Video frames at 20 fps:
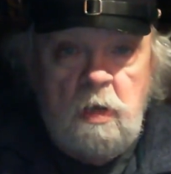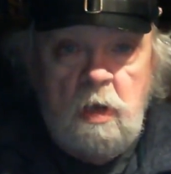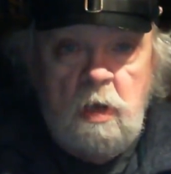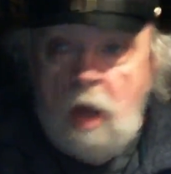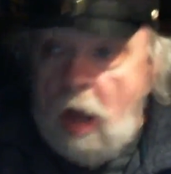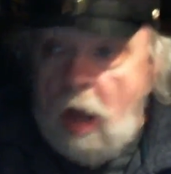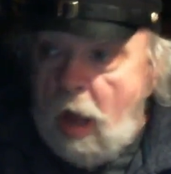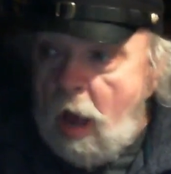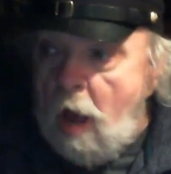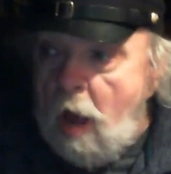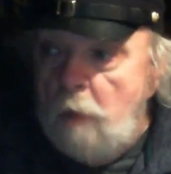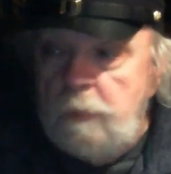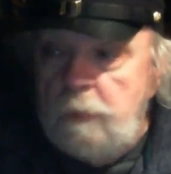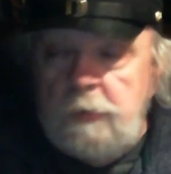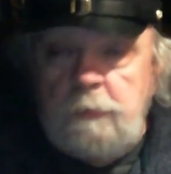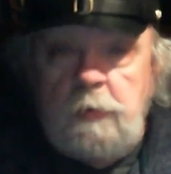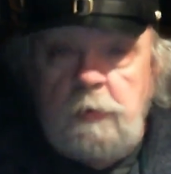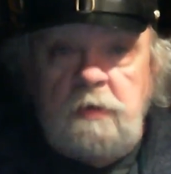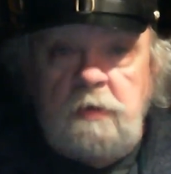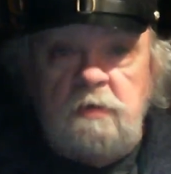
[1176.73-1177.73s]
I'll be
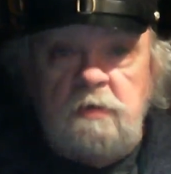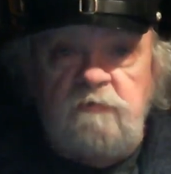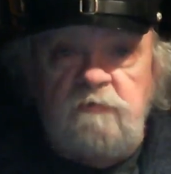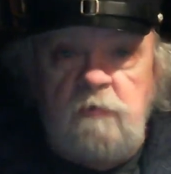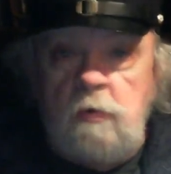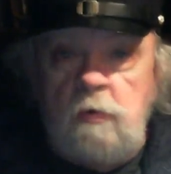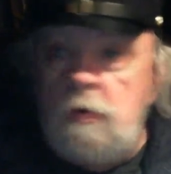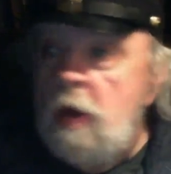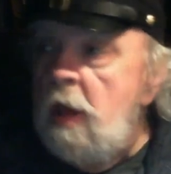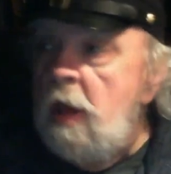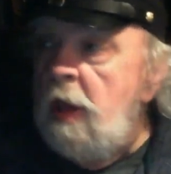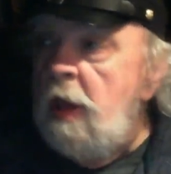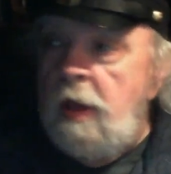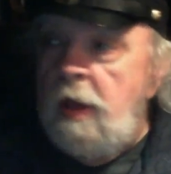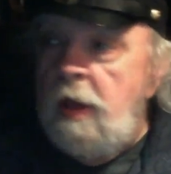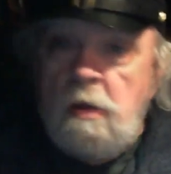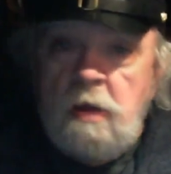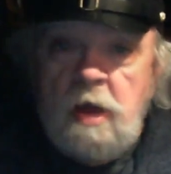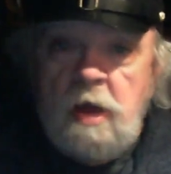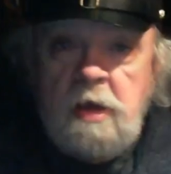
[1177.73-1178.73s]
bringing the food.
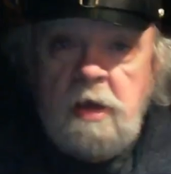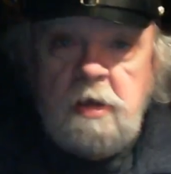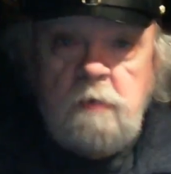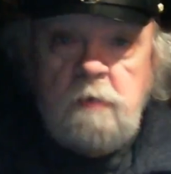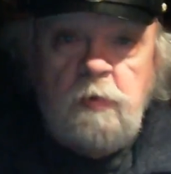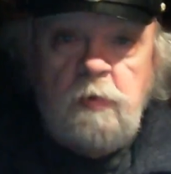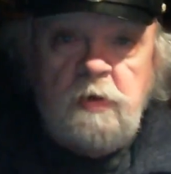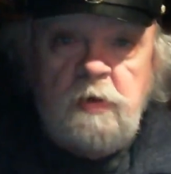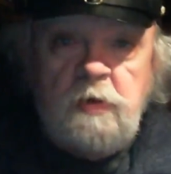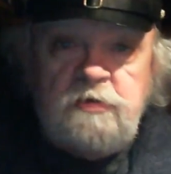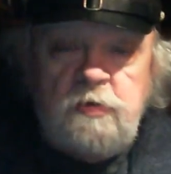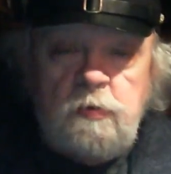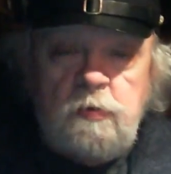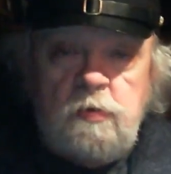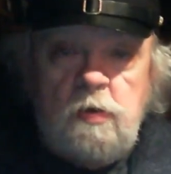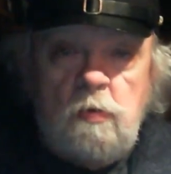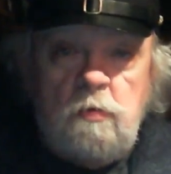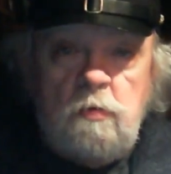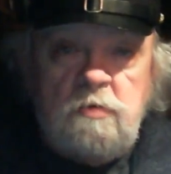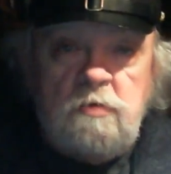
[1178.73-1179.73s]
Hell, I could bring 2
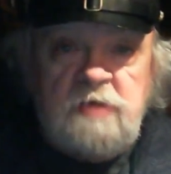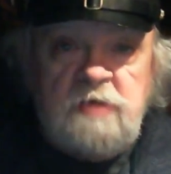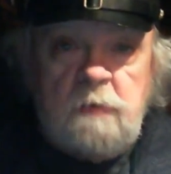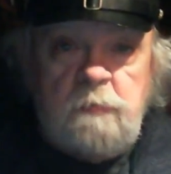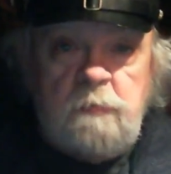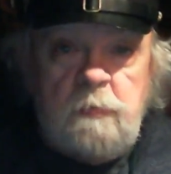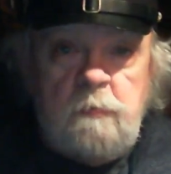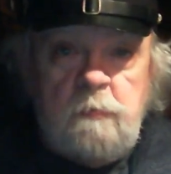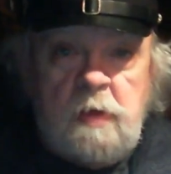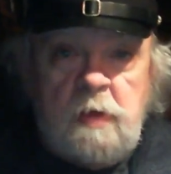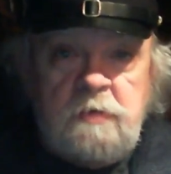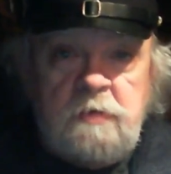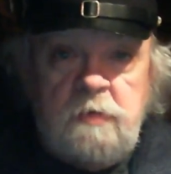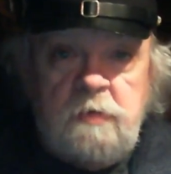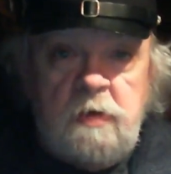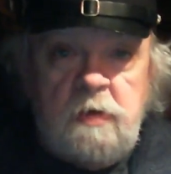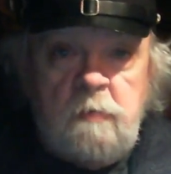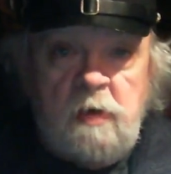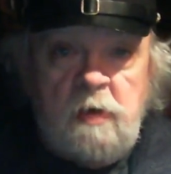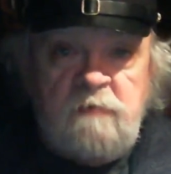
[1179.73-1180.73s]
coolers up
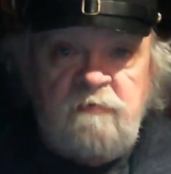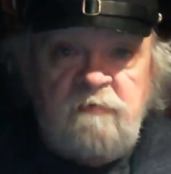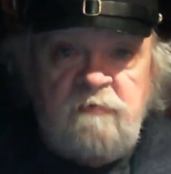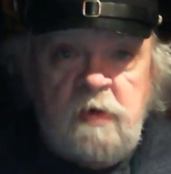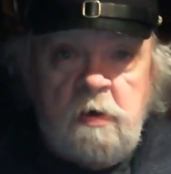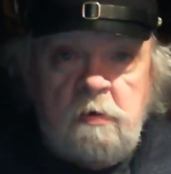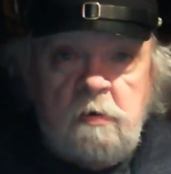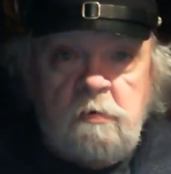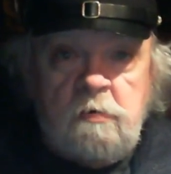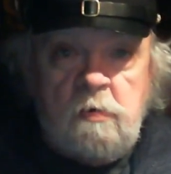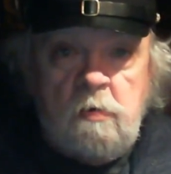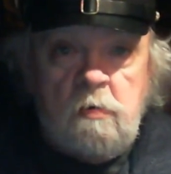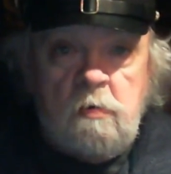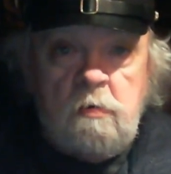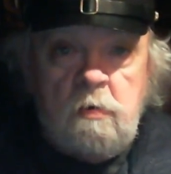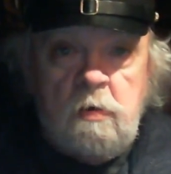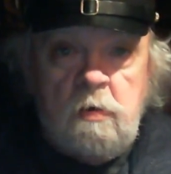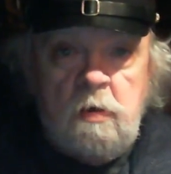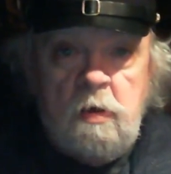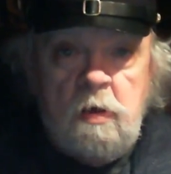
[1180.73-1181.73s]
in my vehicle
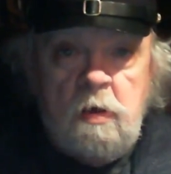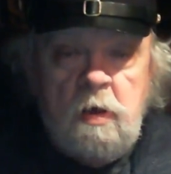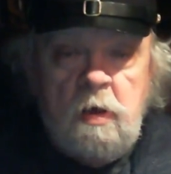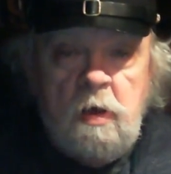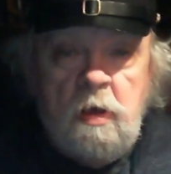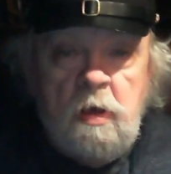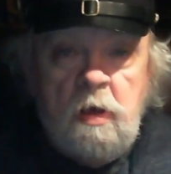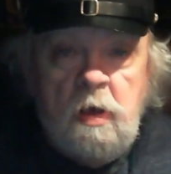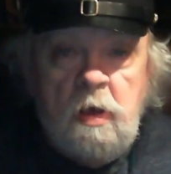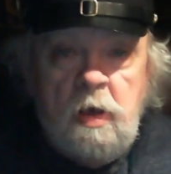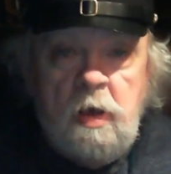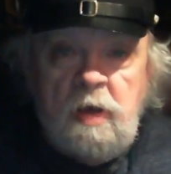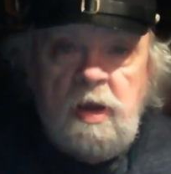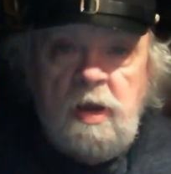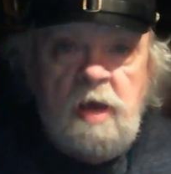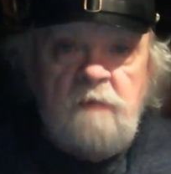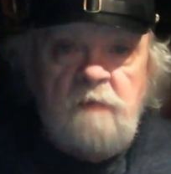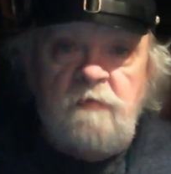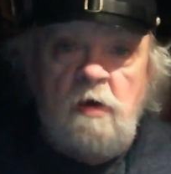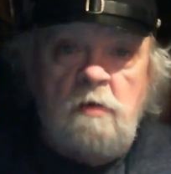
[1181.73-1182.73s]
and
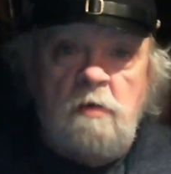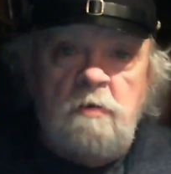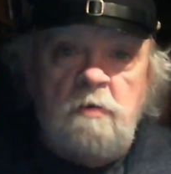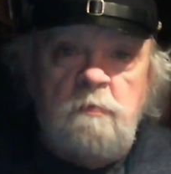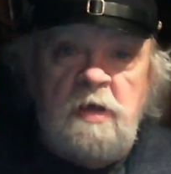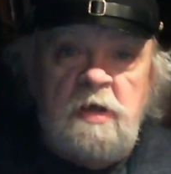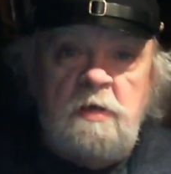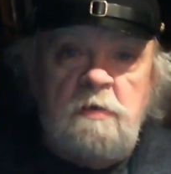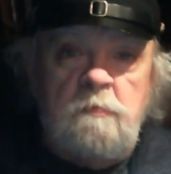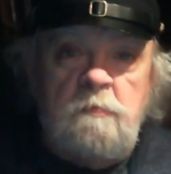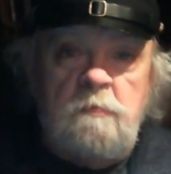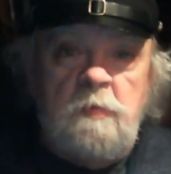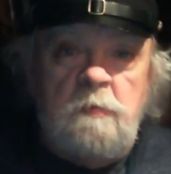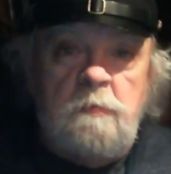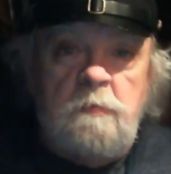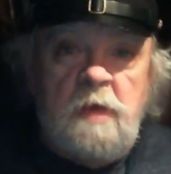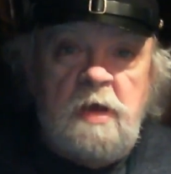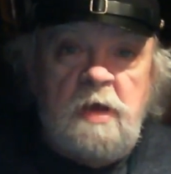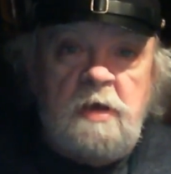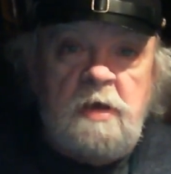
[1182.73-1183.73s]
have all the
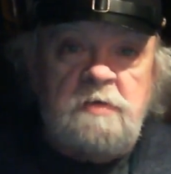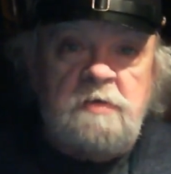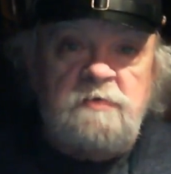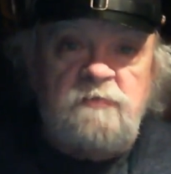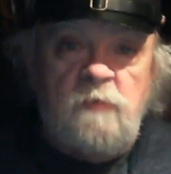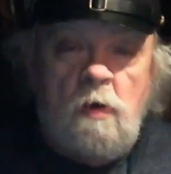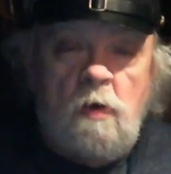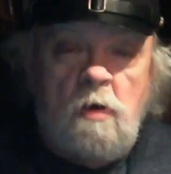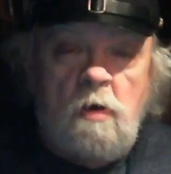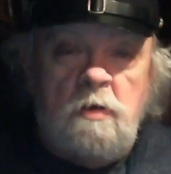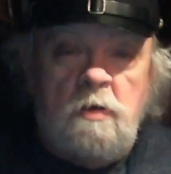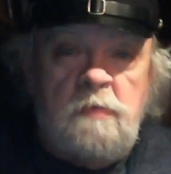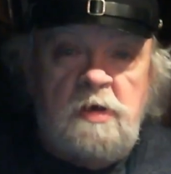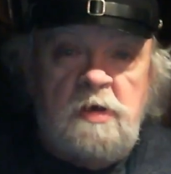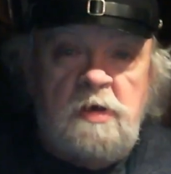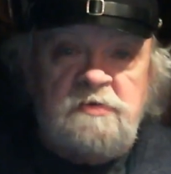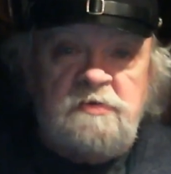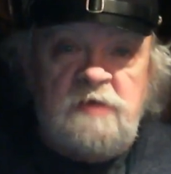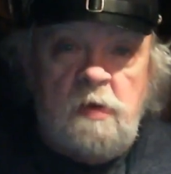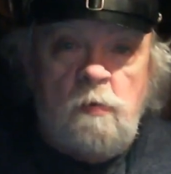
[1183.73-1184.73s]
makings for all the
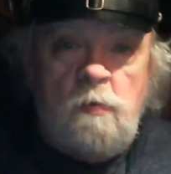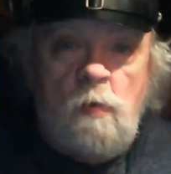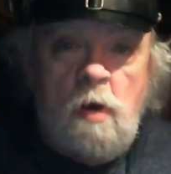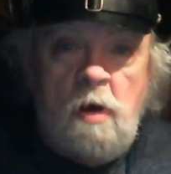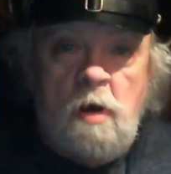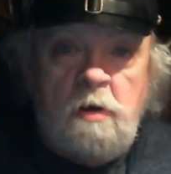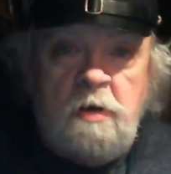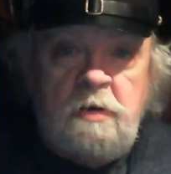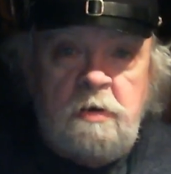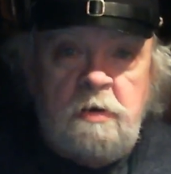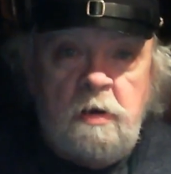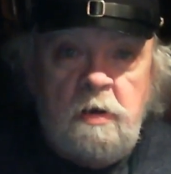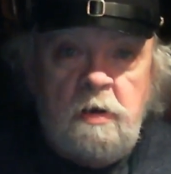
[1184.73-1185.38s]
meals I wanted